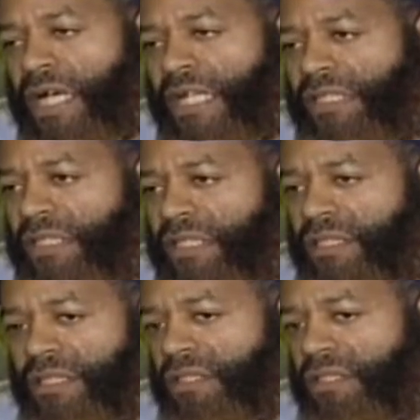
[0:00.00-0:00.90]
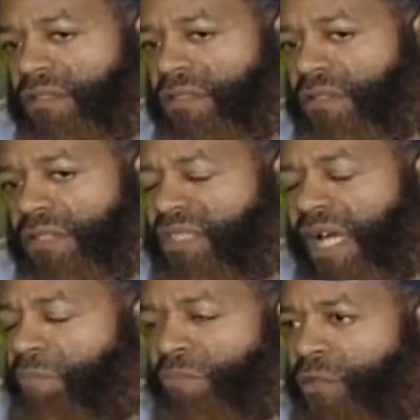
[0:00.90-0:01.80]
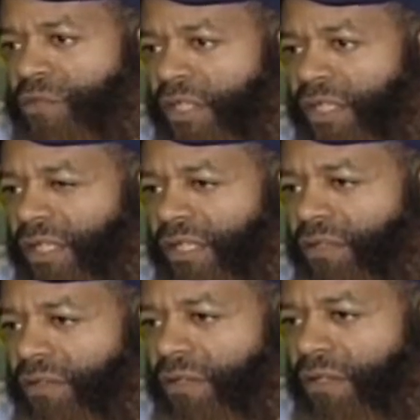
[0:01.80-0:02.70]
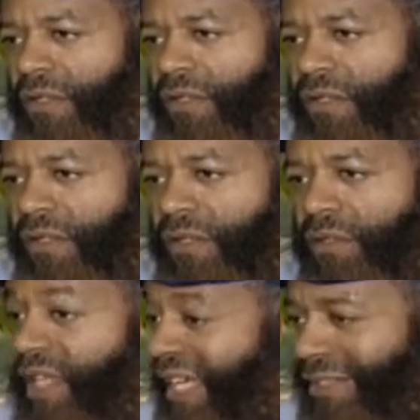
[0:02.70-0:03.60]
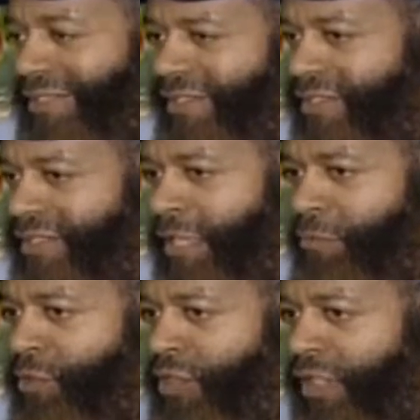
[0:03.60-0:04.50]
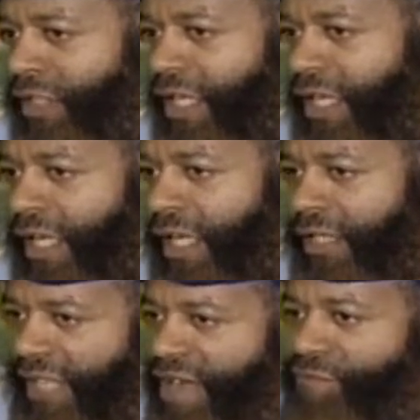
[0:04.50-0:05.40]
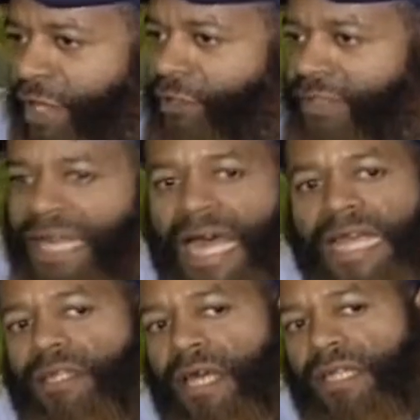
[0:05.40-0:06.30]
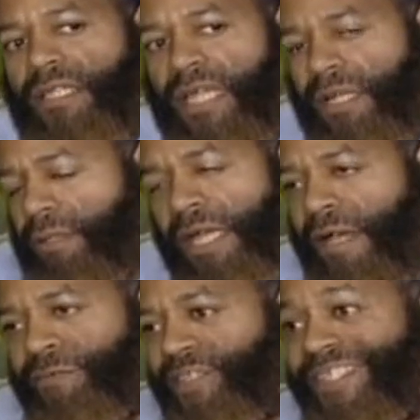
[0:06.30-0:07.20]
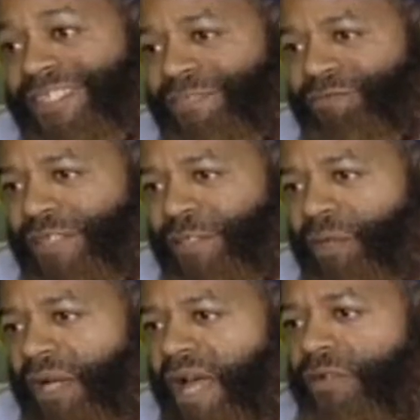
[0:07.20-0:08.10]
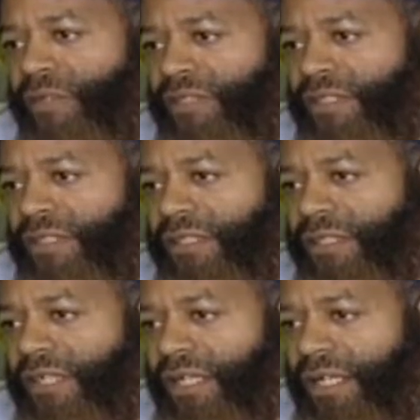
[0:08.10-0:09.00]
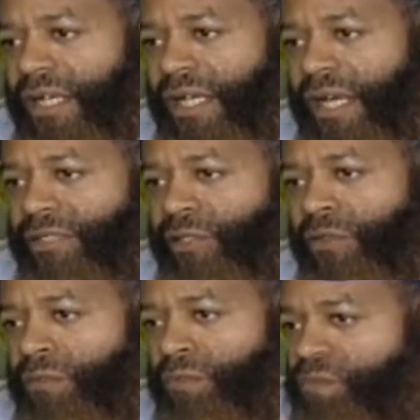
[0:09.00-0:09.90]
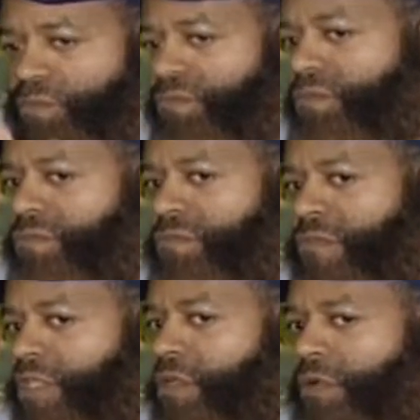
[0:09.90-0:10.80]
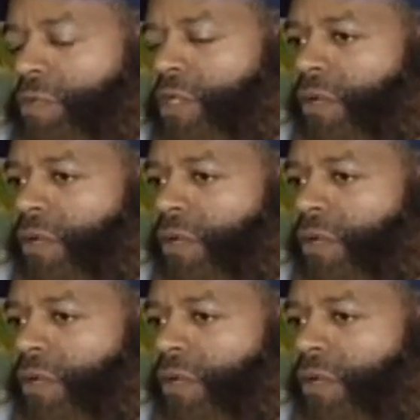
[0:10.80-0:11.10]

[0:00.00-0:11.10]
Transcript: I said, "It's not music. You can't tell that's not music," because I felt it. I didn't. They obviously didn't feel it, but I felt it. And I told them, you know, be quiet.